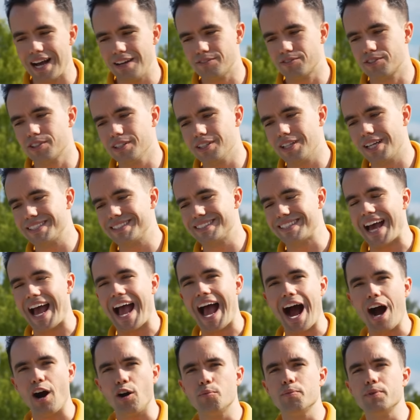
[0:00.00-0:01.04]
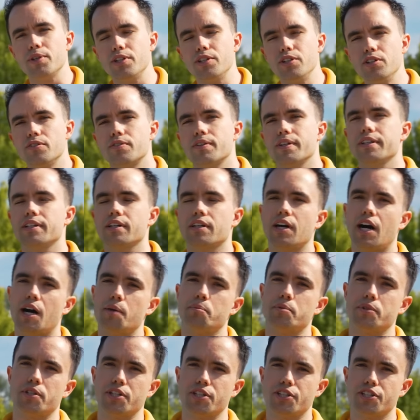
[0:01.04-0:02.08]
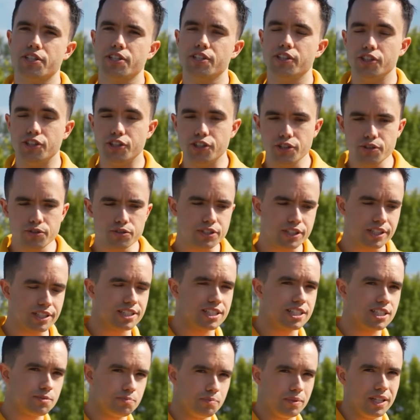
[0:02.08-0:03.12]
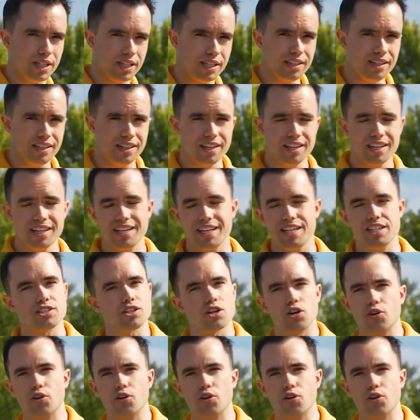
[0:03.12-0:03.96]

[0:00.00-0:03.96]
I've realized that outmaneuvering the competition using speed is